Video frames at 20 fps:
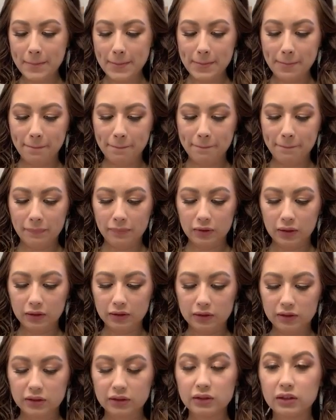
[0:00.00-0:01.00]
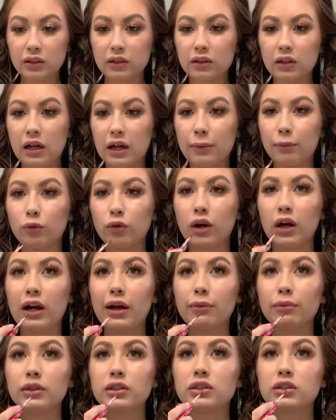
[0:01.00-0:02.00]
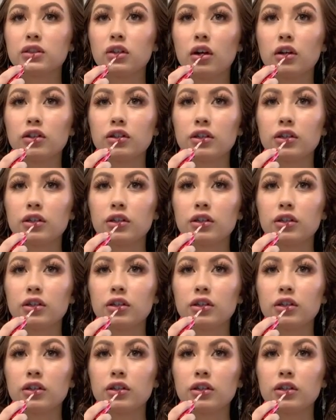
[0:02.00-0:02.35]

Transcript: This is the Lime Crime Sasha.